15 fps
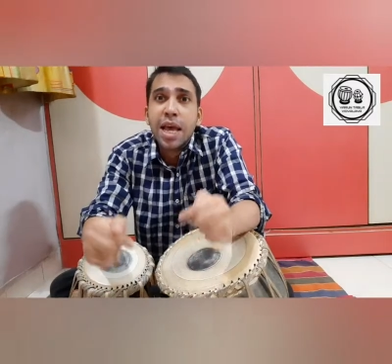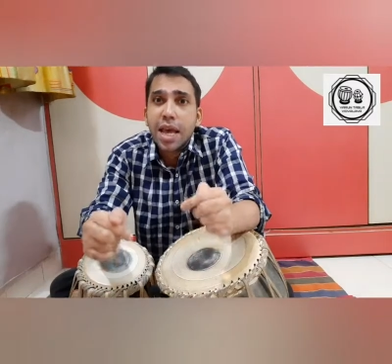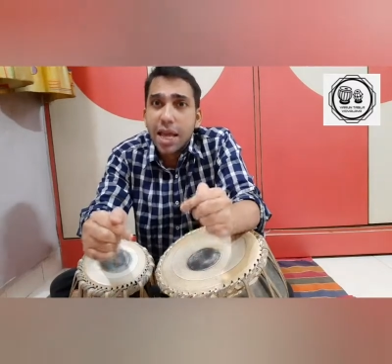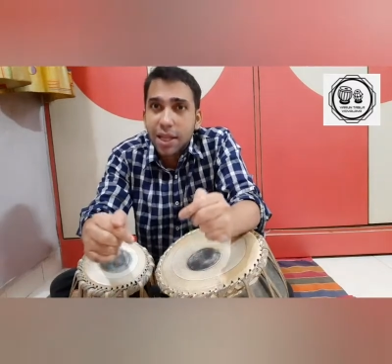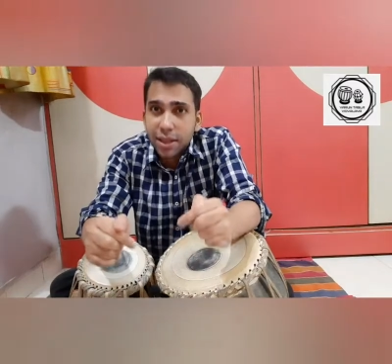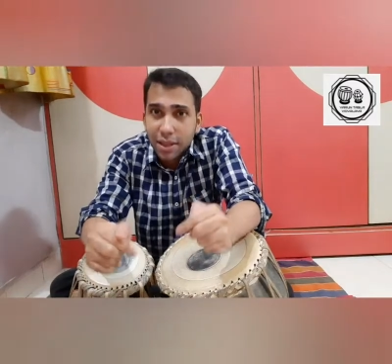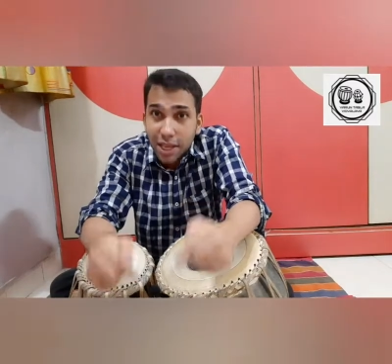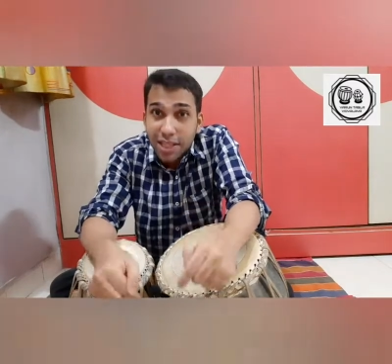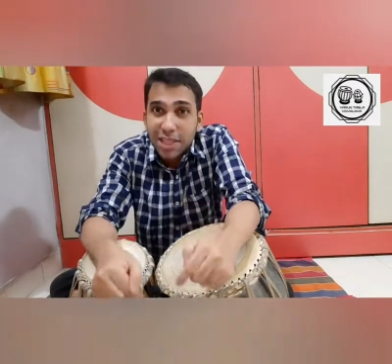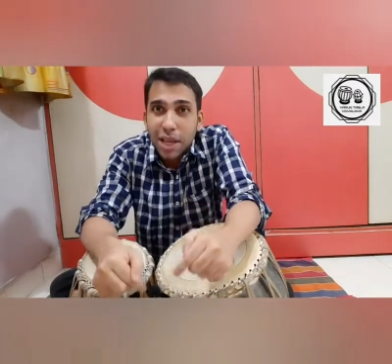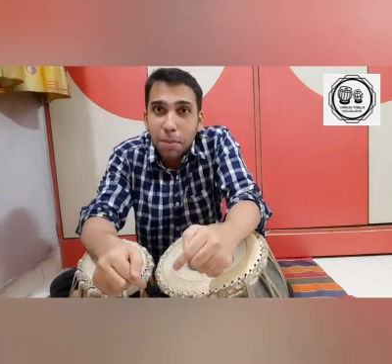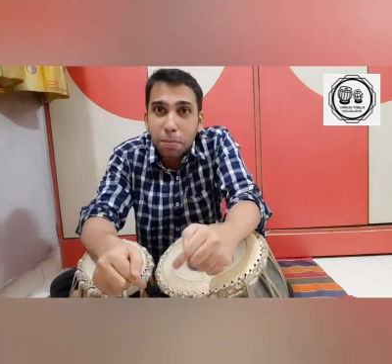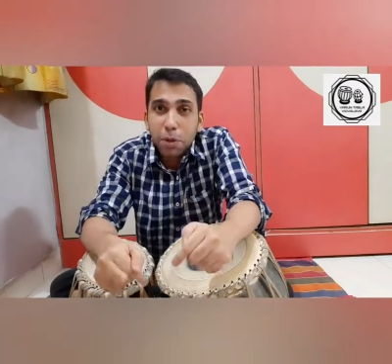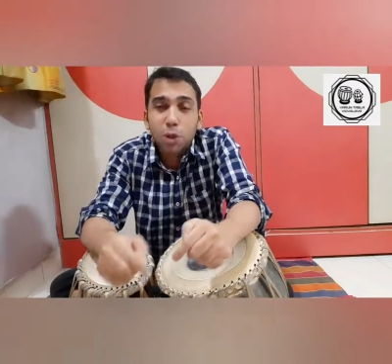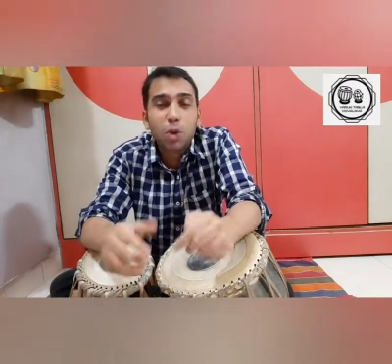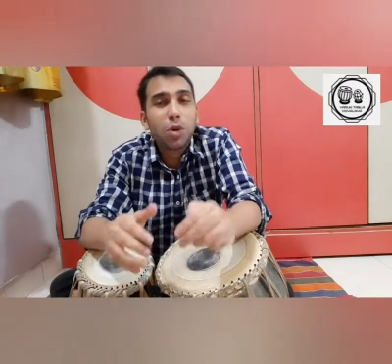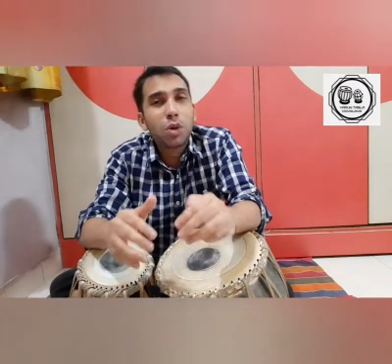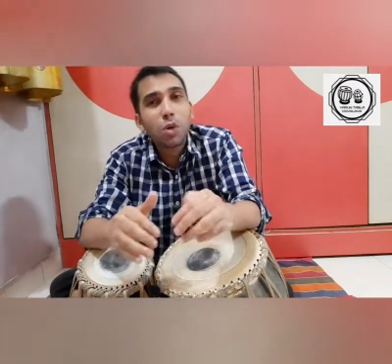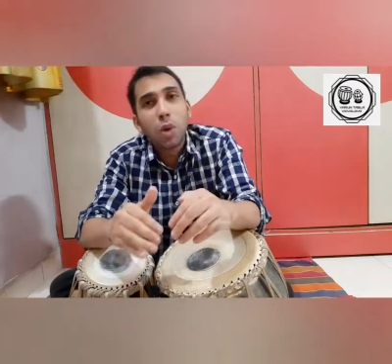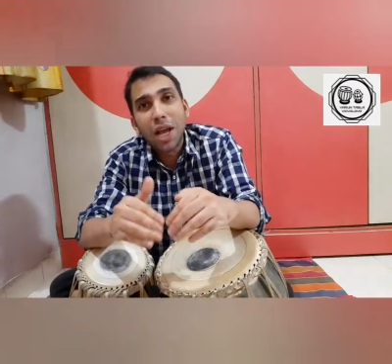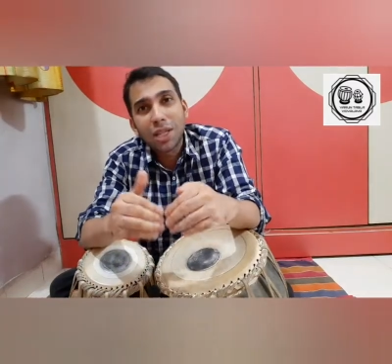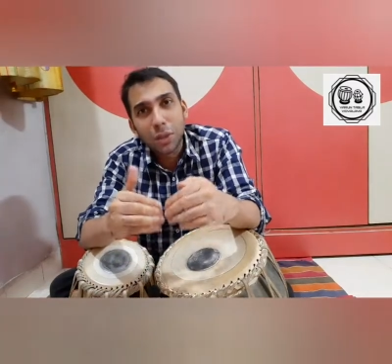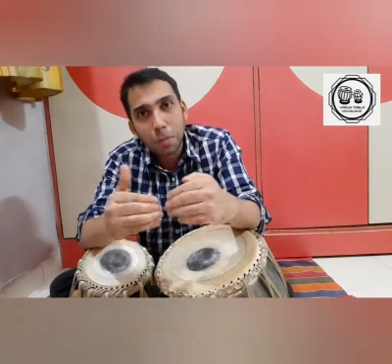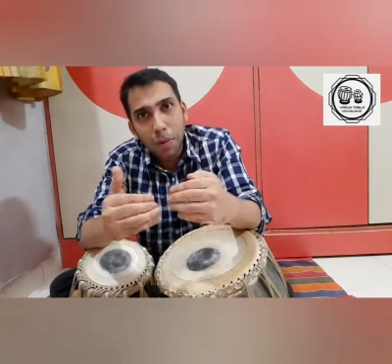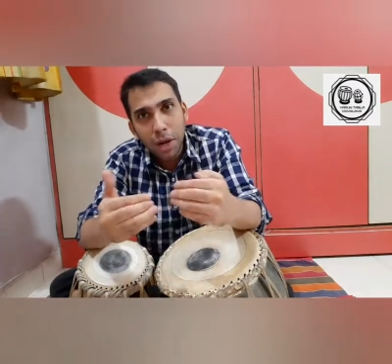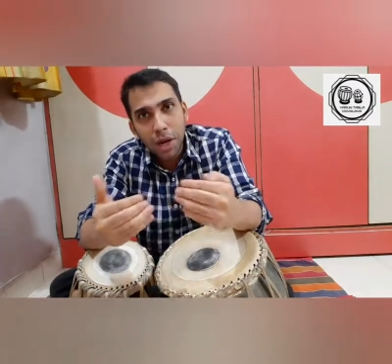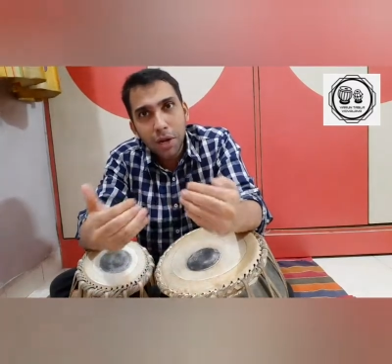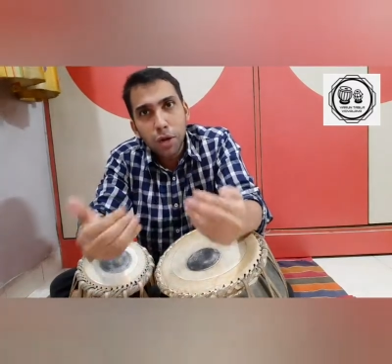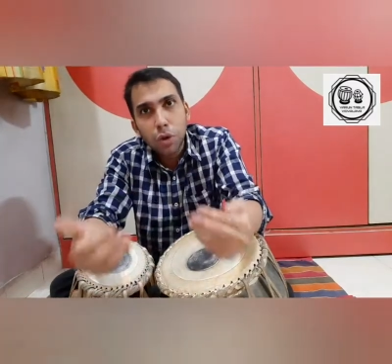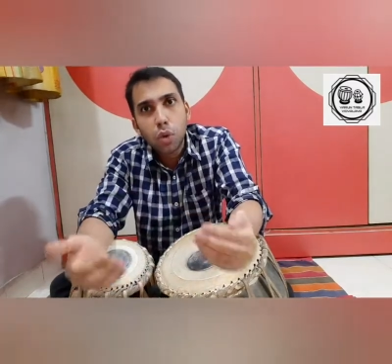in this episode to
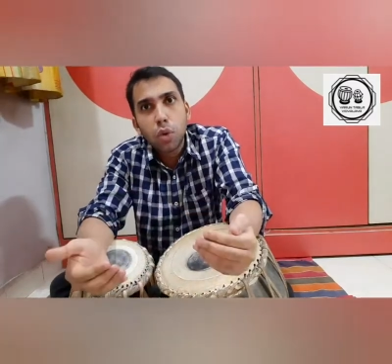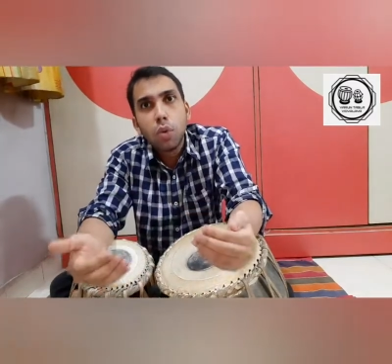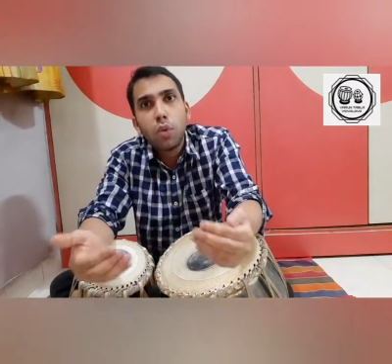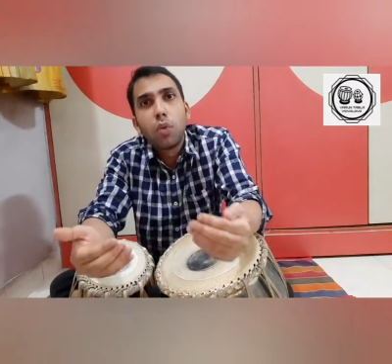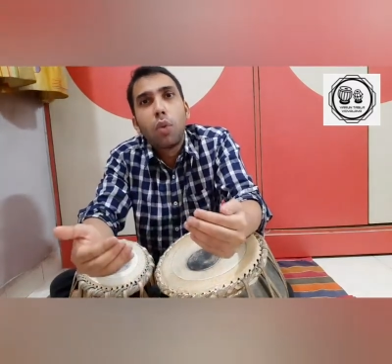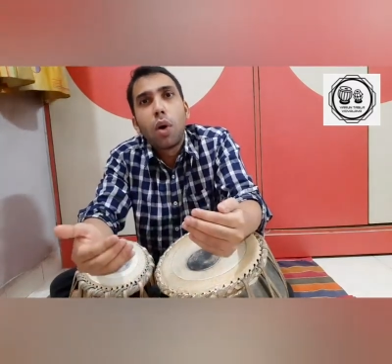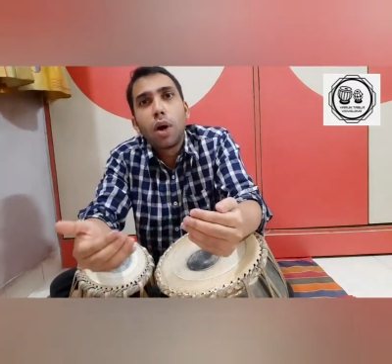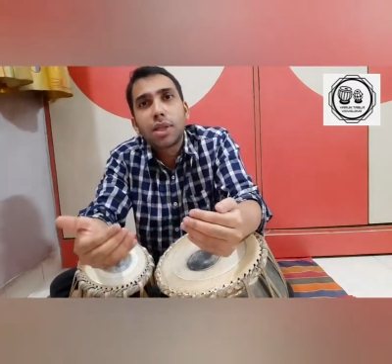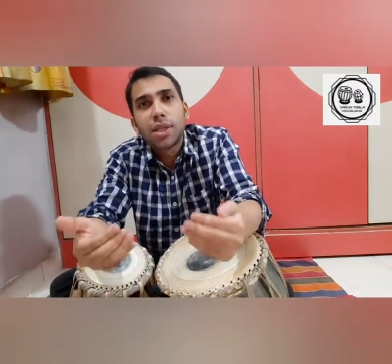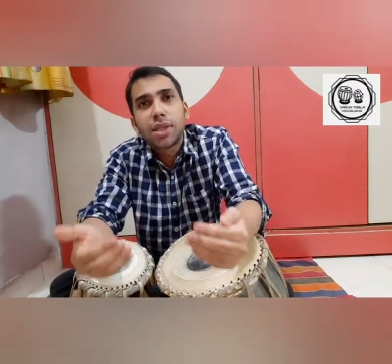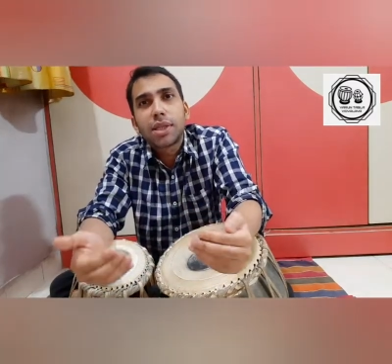explain to you what